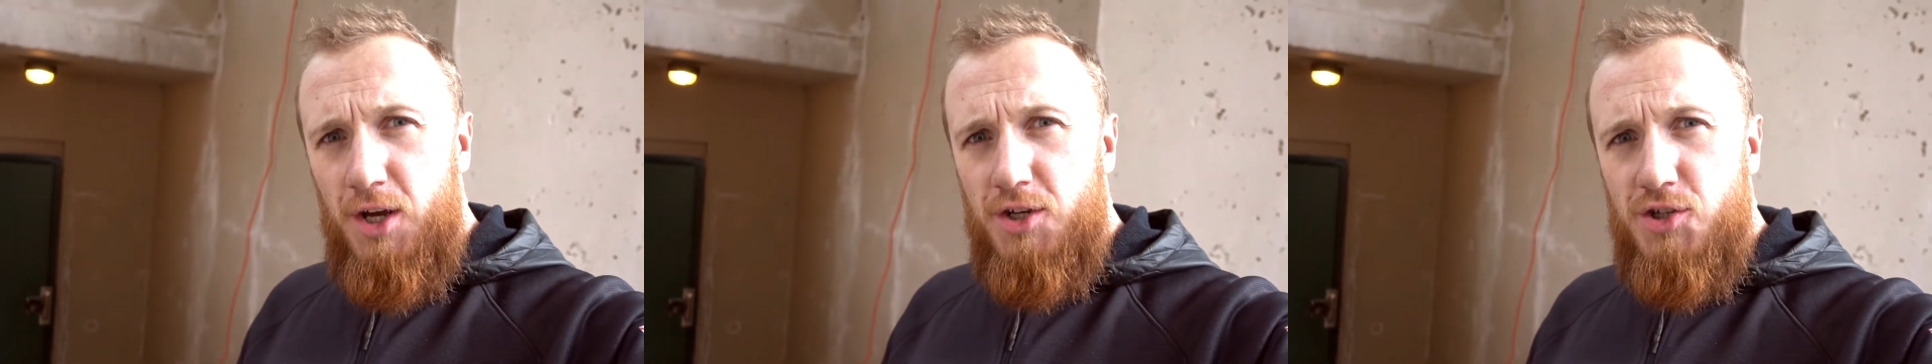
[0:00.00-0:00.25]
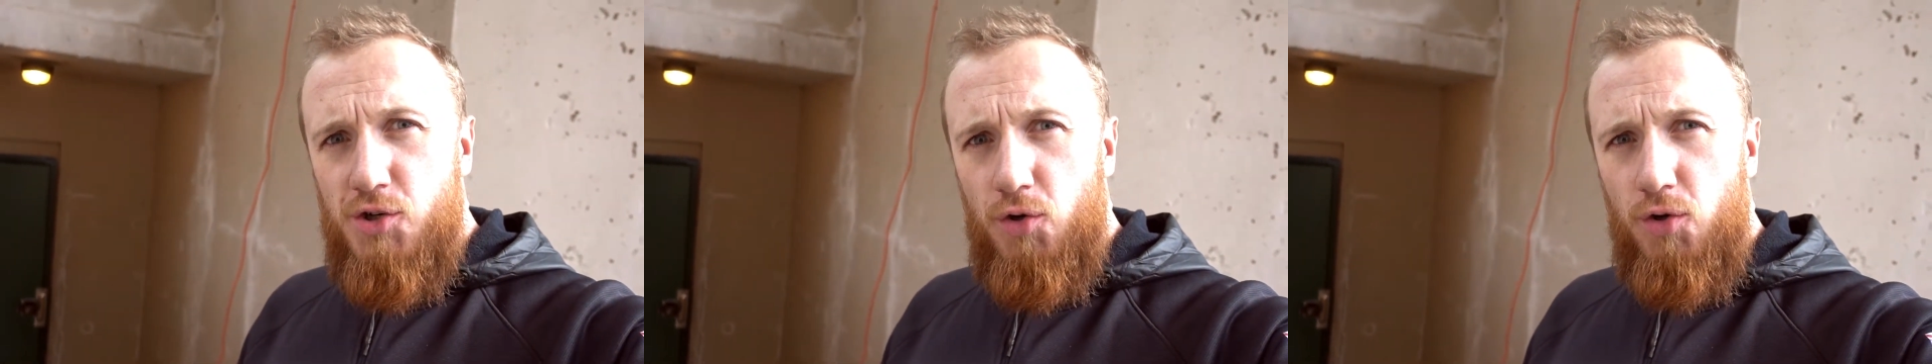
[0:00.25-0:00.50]

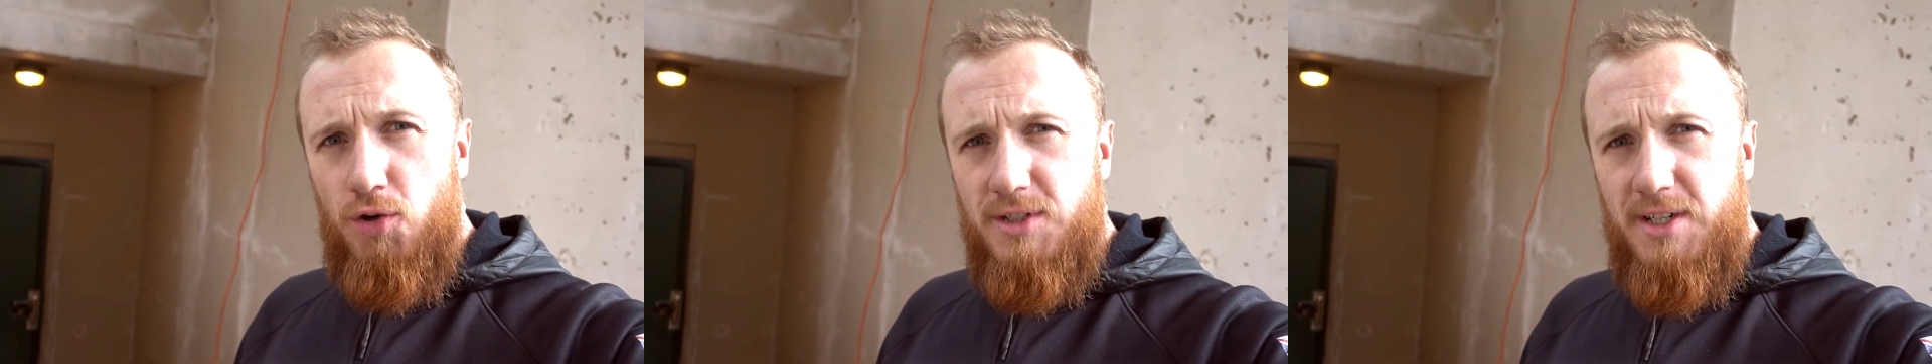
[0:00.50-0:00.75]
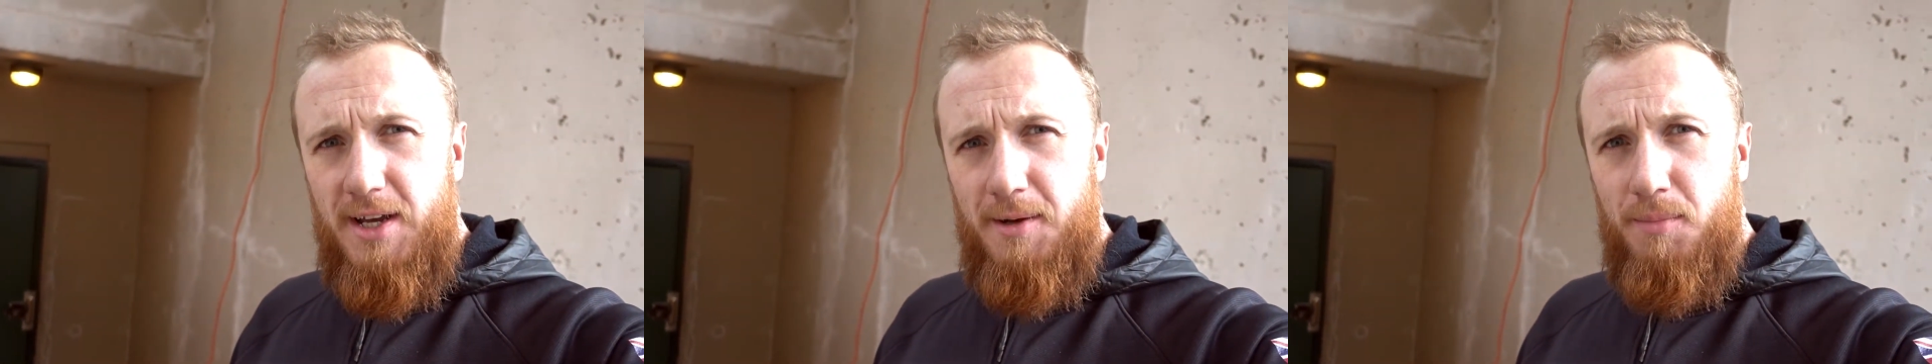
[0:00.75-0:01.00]
chores
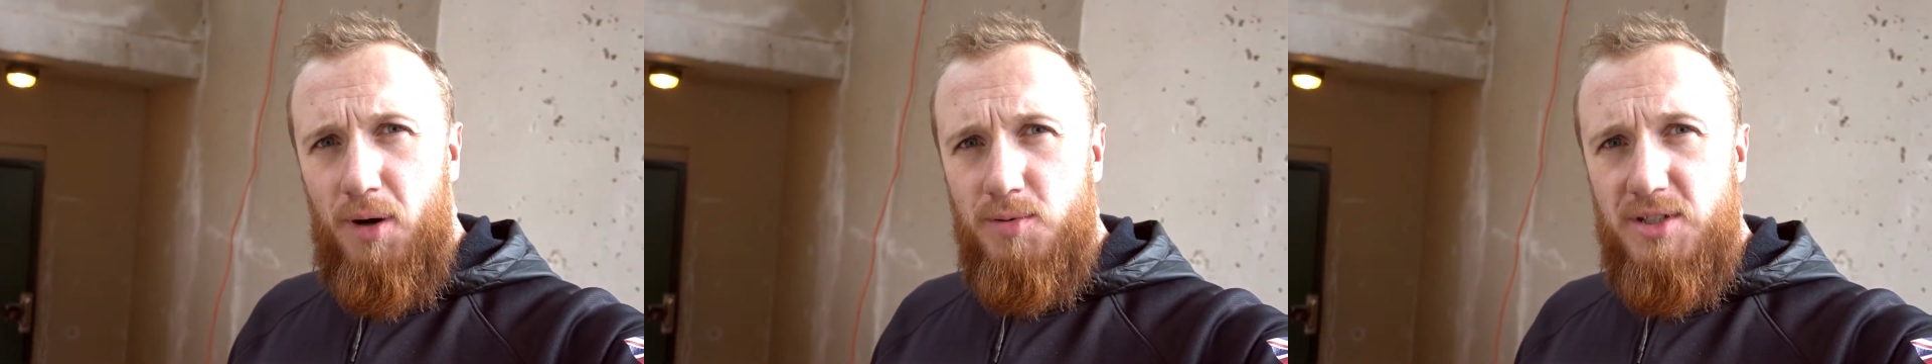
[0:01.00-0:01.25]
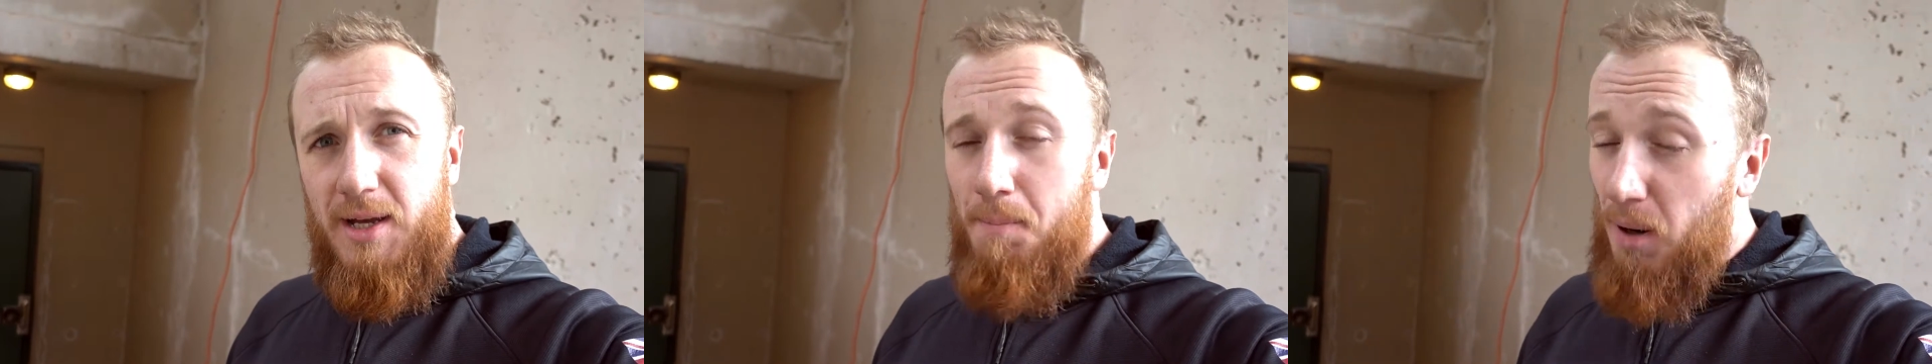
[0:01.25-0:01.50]
in
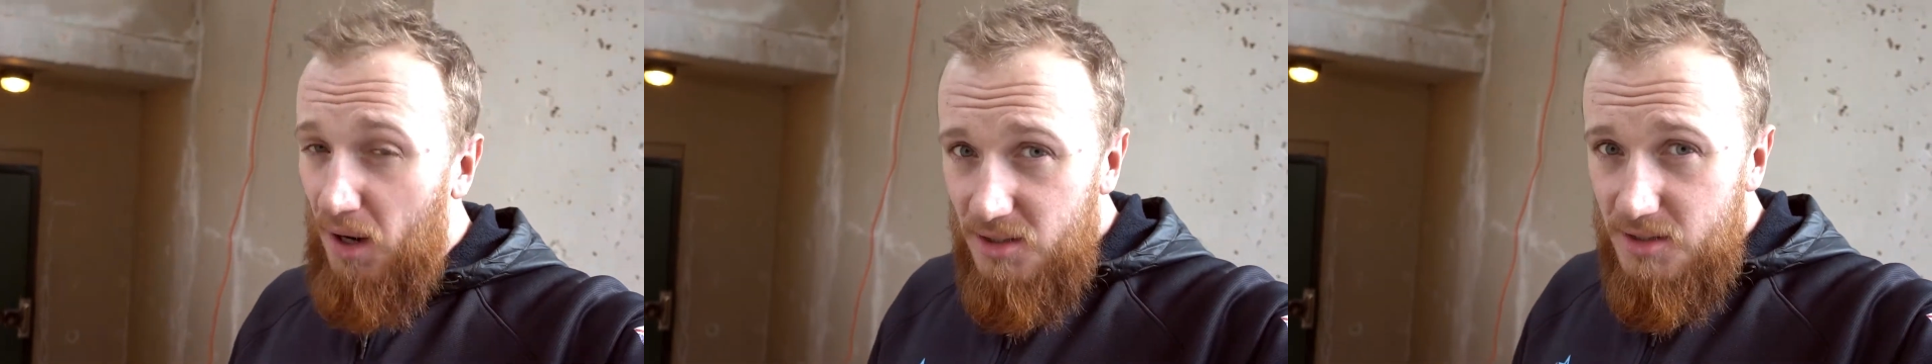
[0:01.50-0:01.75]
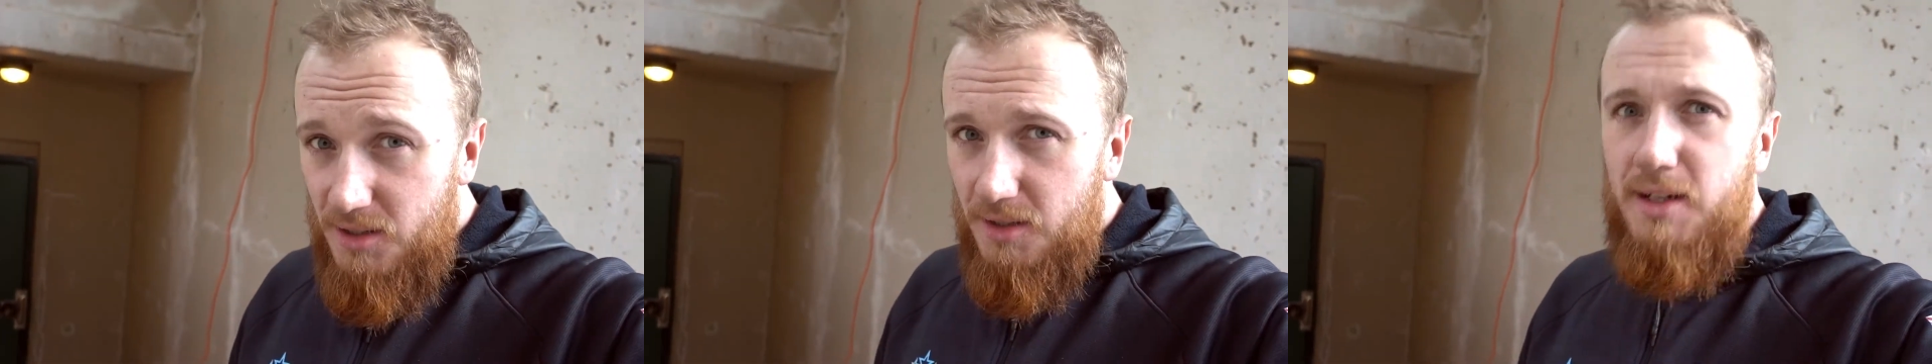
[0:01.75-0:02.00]
bobsleigh, but